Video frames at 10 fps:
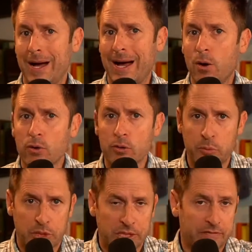our
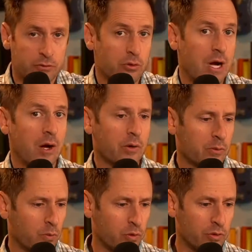beliefs or our
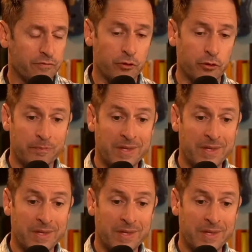worldview?